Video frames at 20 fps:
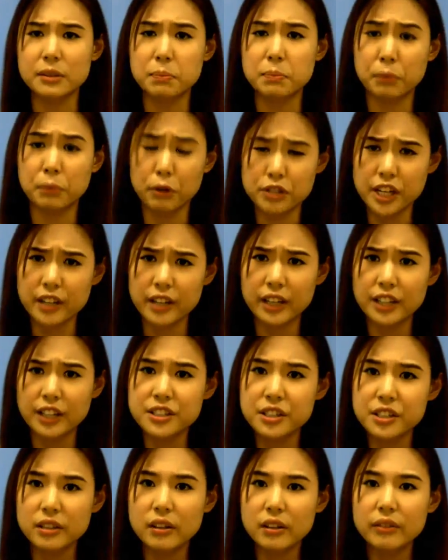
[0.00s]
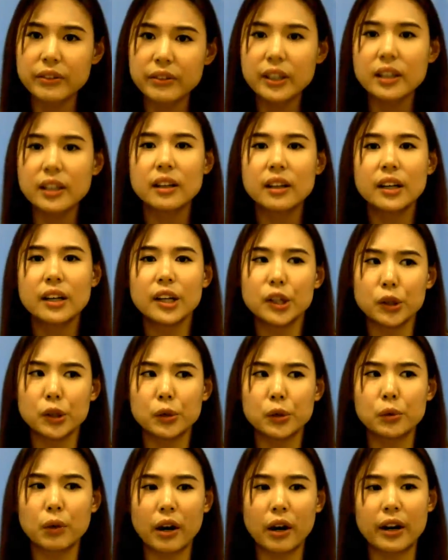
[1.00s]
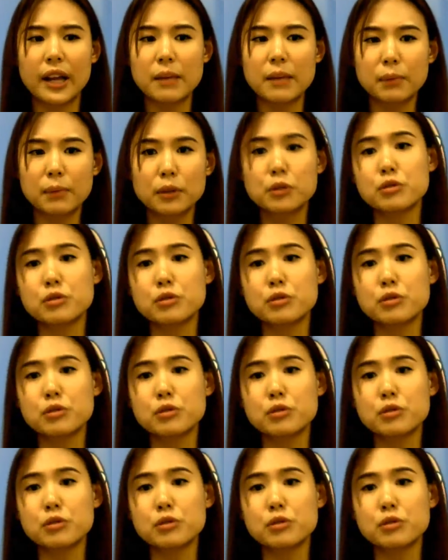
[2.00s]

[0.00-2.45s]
of the project nature of it, you are able